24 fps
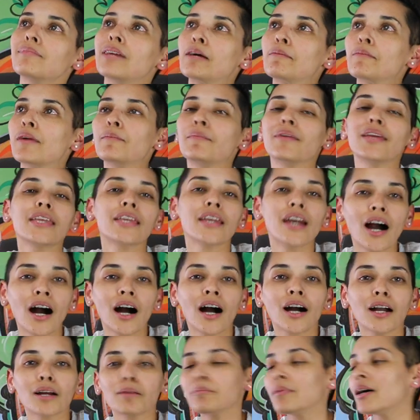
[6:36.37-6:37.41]
I may be
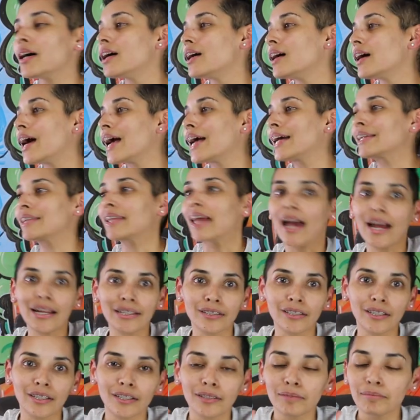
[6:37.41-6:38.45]
young, but I ain't
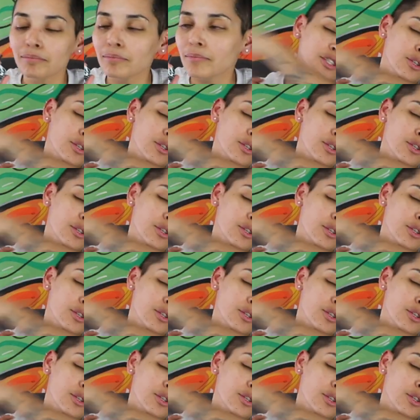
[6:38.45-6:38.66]
that dumb.